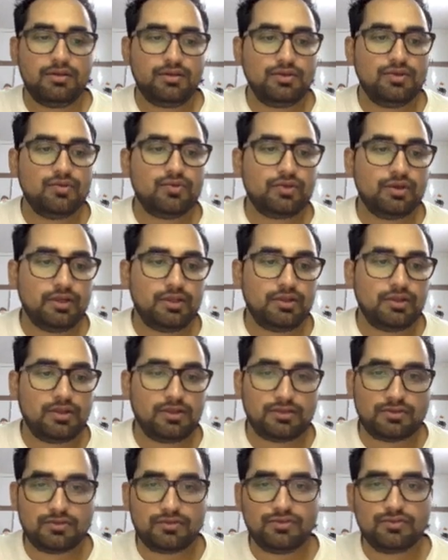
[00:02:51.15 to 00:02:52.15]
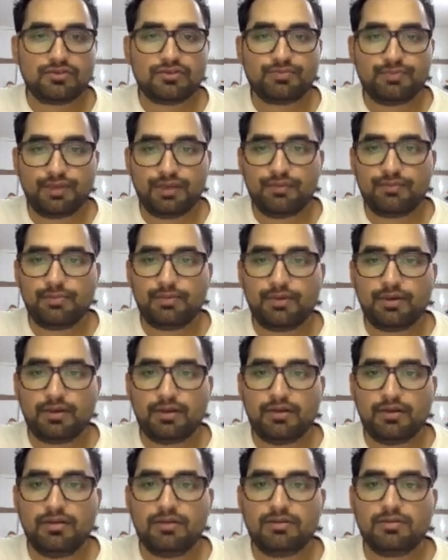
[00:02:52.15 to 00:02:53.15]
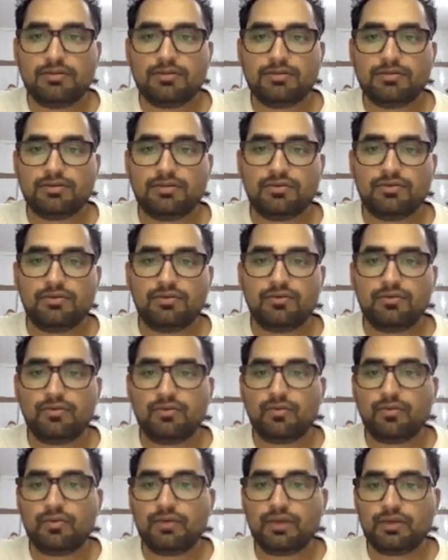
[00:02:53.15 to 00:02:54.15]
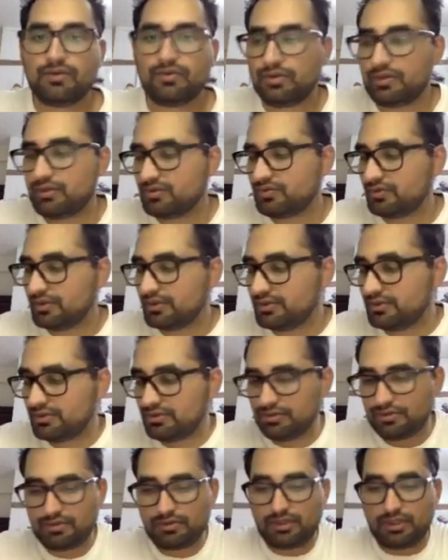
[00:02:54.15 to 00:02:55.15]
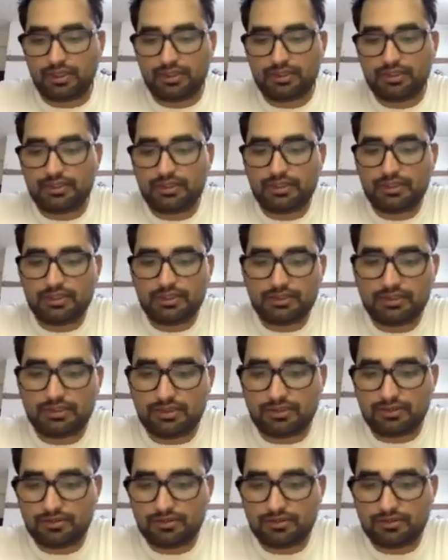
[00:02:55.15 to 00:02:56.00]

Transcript: you can also use paypal so we are going to enter card details here